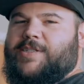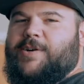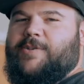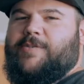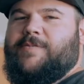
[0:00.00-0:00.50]

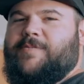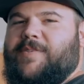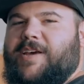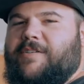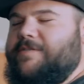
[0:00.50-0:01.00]
so
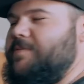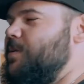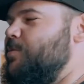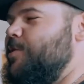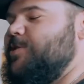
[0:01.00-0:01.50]
if my
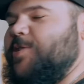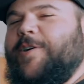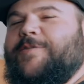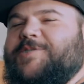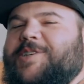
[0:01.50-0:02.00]
memory
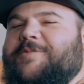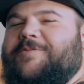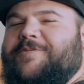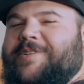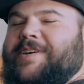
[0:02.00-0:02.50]
serves and if
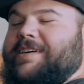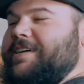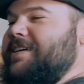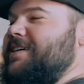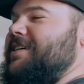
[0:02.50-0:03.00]

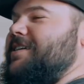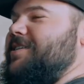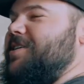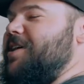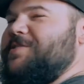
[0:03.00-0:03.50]

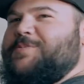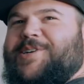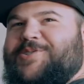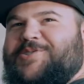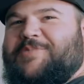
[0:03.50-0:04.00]
office
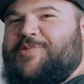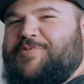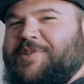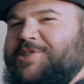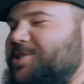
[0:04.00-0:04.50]
managers didn't
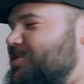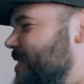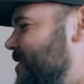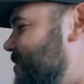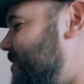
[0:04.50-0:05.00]
move my shit
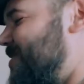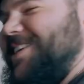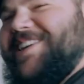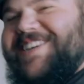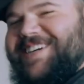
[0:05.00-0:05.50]
around,
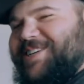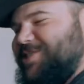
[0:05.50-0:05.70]
it